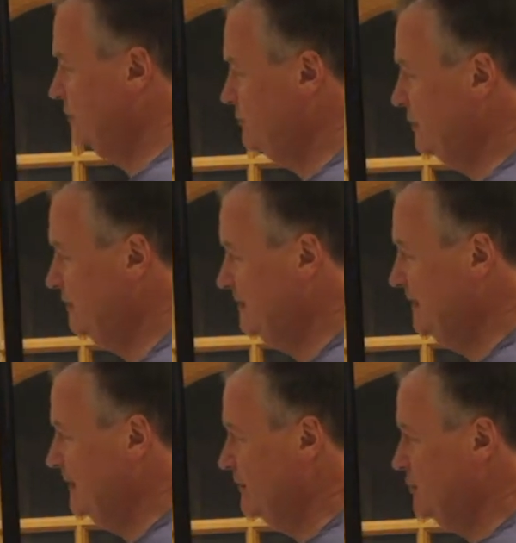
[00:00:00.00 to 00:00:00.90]
at writing
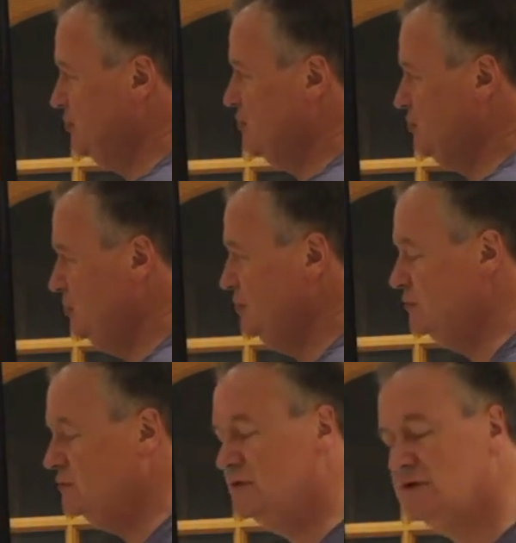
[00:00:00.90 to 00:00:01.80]
out the
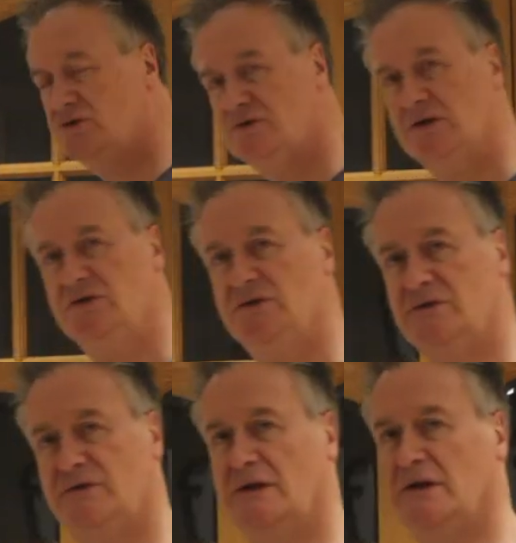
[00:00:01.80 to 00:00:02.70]
2 structures
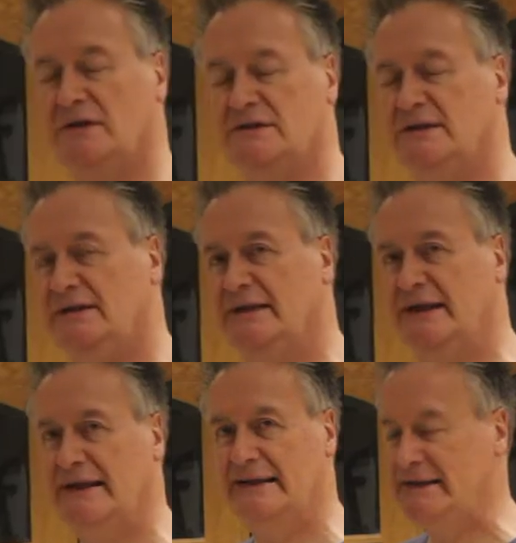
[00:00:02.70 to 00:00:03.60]
for glycine and
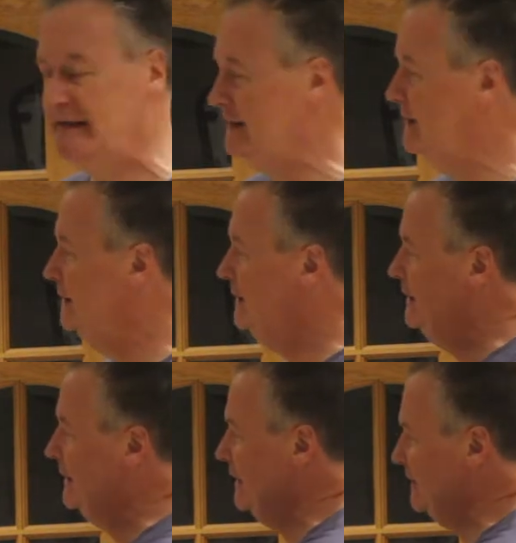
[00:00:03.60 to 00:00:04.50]
alanine
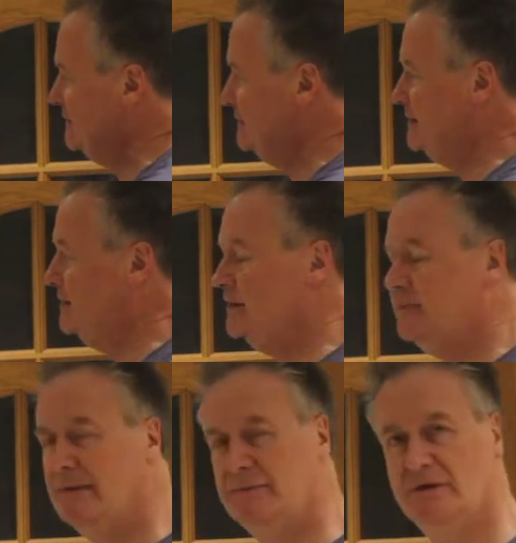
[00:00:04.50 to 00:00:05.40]
as a
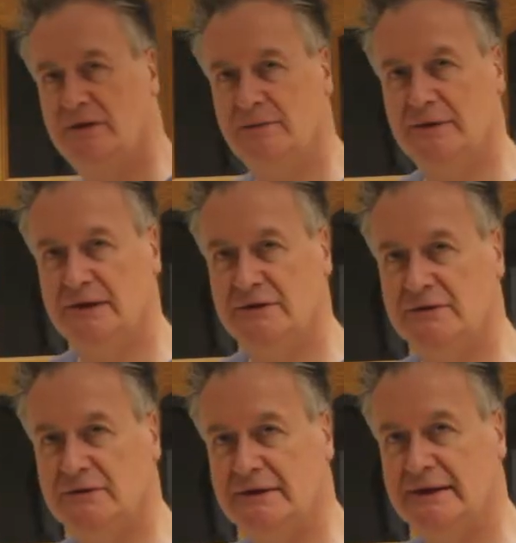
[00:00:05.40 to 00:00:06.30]
dipeptide when they're
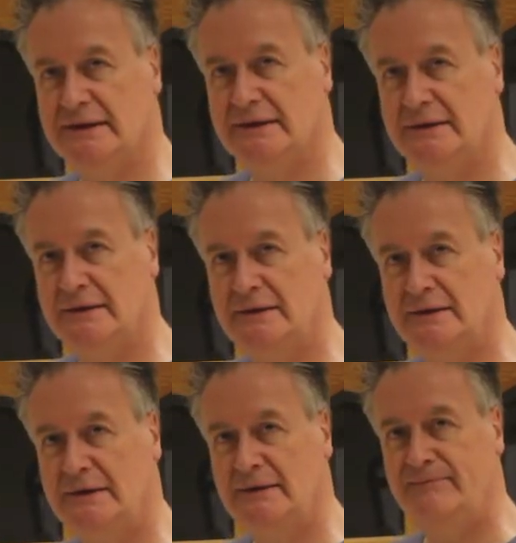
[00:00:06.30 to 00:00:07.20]
joined together.
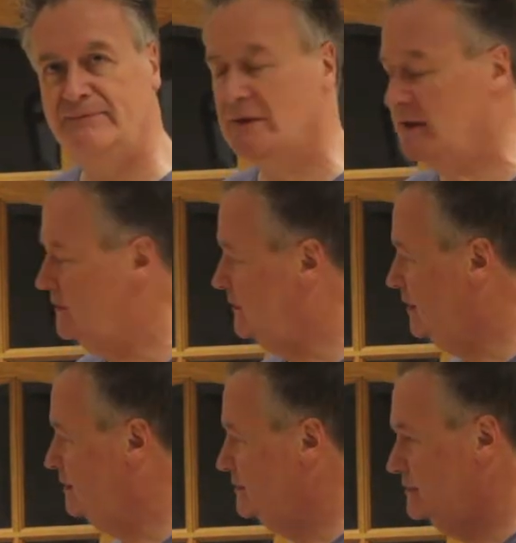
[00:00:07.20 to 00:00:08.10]

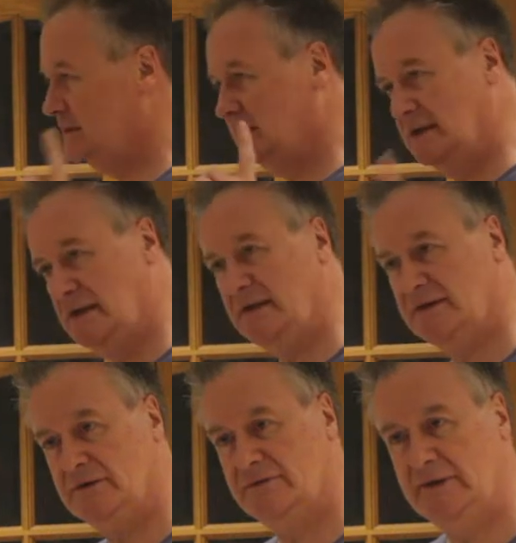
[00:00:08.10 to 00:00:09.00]
So get
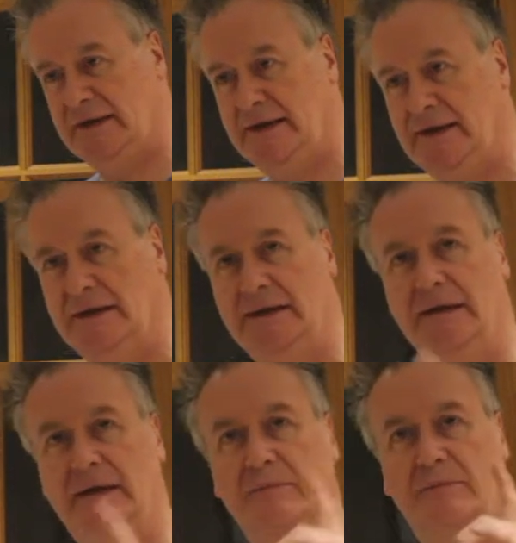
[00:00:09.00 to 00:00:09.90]
yourself ready,
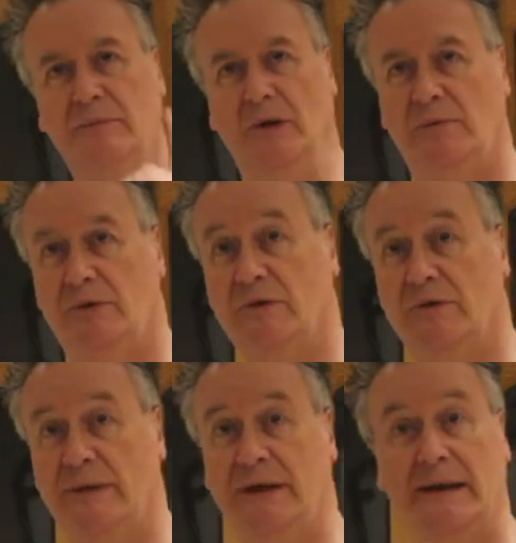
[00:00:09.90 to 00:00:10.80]
well,
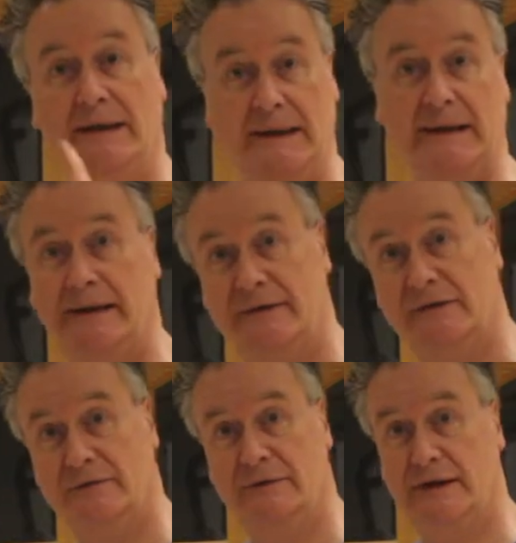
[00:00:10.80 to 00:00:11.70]
pause me and then get
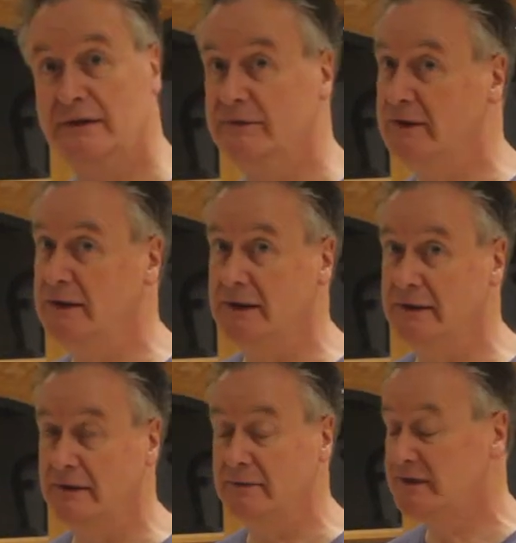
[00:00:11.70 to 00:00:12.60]
yourself ready if you didn't know
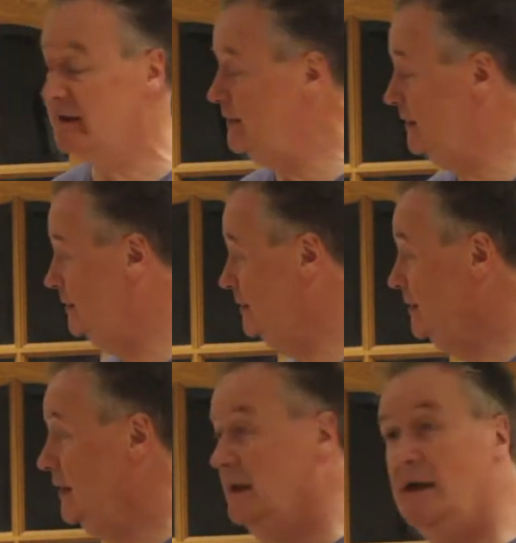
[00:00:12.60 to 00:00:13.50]
that was coming,
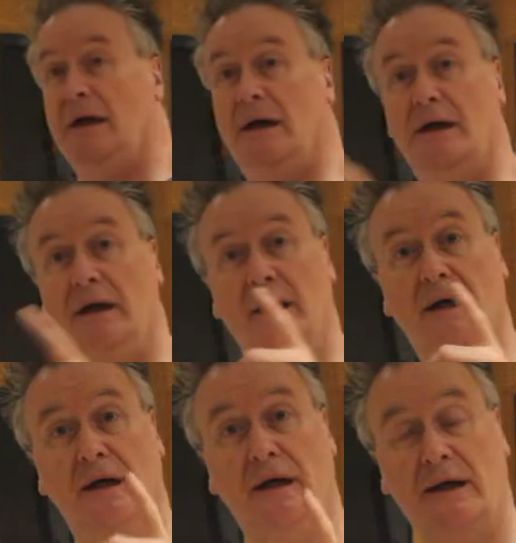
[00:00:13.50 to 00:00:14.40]

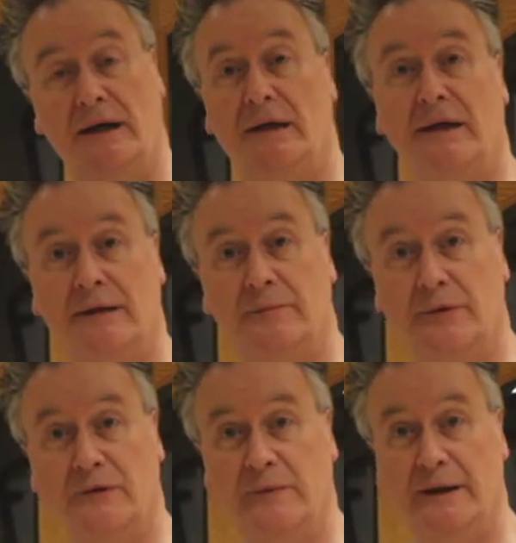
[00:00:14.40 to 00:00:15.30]
and I'd like you to
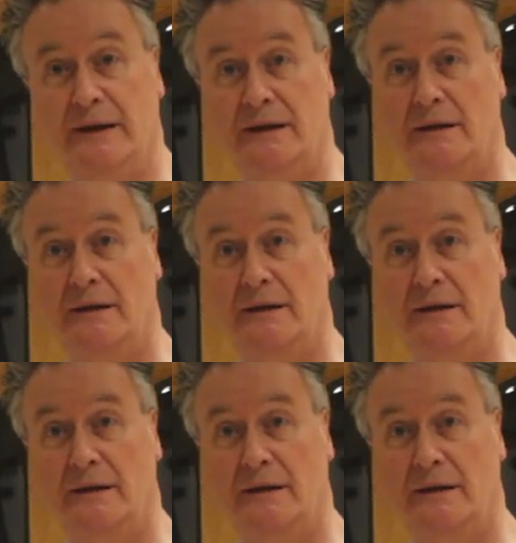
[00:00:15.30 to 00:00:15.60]
pause me,